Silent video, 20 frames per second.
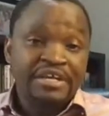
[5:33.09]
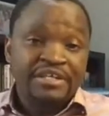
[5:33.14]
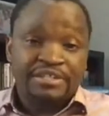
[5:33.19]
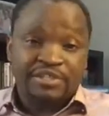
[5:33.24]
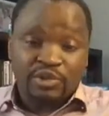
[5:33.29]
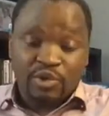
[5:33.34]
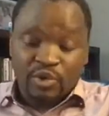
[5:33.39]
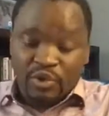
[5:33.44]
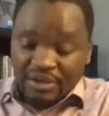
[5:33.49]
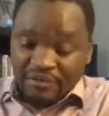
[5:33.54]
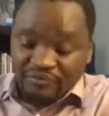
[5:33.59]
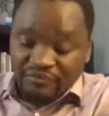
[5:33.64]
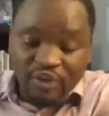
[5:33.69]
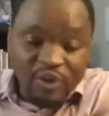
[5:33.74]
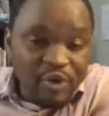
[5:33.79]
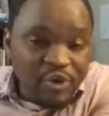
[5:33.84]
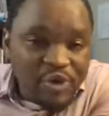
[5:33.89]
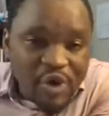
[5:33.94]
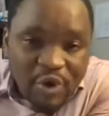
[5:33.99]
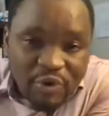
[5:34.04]
So if
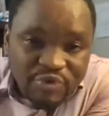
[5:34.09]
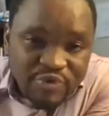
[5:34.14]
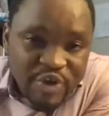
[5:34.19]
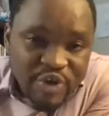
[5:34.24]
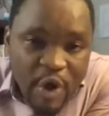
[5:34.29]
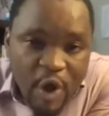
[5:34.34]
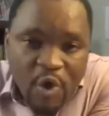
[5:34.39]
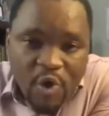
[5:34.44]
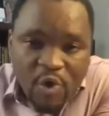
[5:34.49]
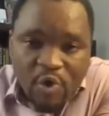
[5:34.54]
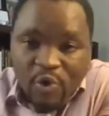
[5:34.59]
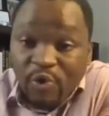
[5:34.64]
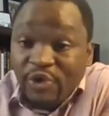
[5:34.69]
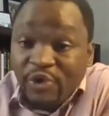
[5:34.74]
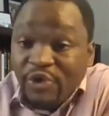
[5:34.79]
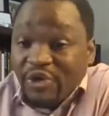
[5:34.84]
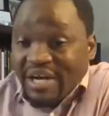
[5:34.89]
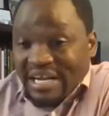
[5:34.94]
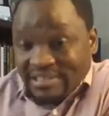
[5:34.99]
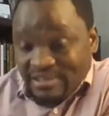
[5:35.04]
you don't know who
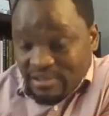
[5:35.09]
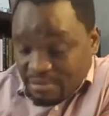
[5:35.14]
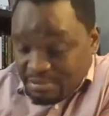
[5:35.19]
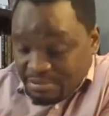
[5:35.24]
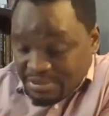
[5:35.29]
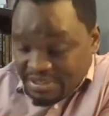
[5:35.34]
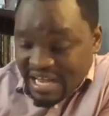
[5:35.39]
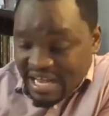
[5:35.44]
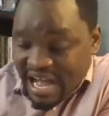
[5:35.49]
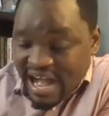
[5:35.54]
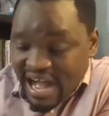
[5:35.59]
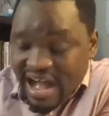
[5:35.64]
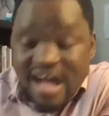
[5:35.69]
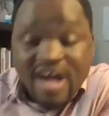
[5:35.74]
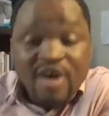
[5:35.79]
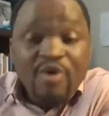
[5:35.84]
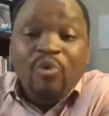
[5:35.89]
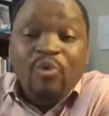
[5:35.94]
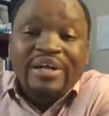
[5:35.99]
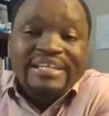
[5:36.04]
your customers are,
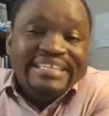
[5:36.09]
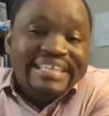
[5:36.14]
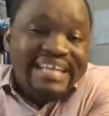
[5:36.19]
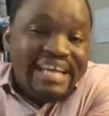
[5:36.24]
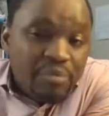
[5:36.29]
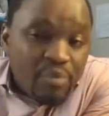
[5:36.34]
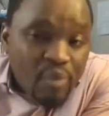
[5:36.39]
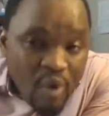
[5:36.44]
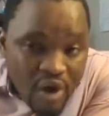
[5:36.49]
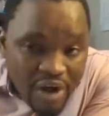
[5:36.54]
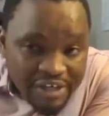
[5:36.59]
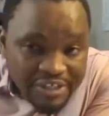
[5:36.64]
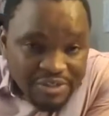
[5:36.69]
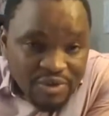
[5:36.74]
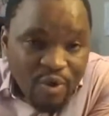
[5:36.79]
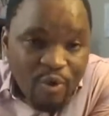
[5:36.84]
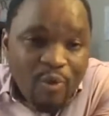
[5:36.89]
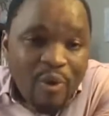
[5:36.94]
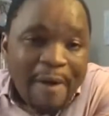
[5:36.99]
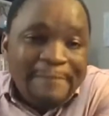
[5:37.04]
what they want,
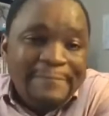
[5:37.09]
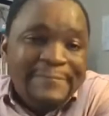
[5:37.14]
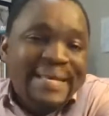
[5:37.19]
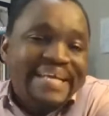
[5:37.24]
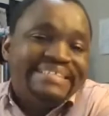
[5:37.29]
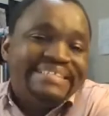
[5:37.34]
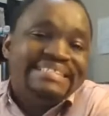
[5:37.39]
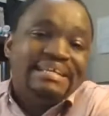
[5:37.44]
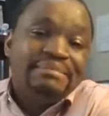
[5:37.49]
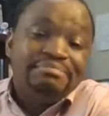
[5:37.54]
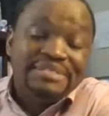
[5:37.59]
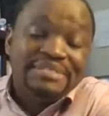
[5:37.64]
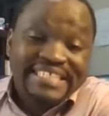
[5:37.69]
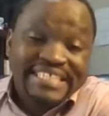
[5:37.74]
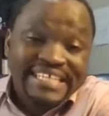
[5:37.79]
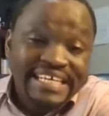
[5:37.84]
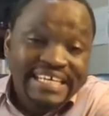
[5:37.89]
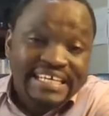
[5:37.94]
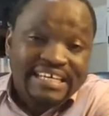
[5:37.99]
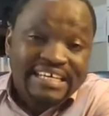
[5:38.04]
or what makes them
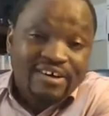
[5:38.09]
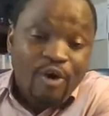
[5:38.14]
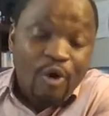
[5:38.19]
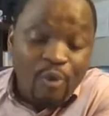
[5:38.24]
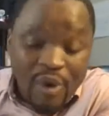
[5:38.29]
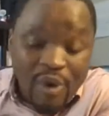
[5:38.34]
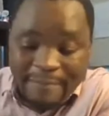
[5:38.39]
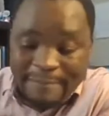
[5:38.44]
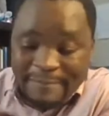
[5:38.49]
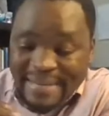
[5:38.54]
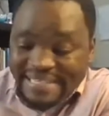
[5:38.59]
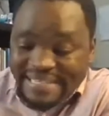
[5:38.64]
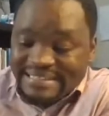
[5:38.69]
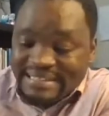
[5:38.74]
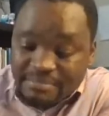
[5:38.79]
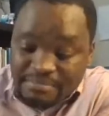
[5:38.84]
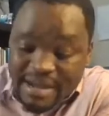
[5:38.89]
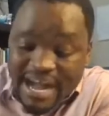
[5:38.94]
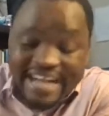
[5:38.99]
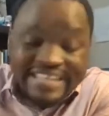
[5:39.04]
tick, or what makes
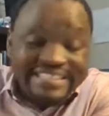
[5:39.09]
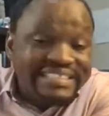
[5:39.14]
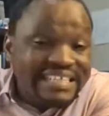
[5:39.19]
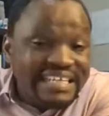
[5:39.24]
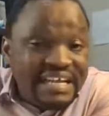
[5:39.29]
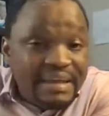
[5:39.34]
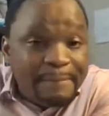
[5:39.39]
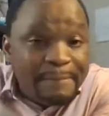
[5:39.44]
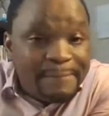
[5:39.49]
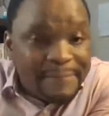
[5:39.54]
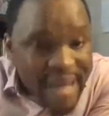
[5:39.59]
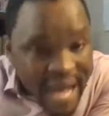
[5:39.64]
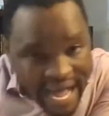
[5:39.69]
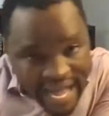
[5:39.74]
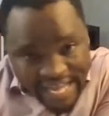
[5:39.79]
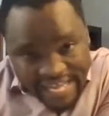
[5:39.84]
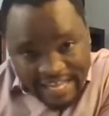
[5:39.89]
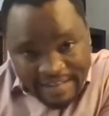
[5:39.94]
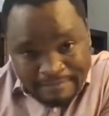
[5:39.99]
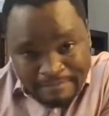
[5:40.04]
them actually
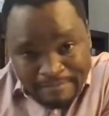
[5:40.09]
buy,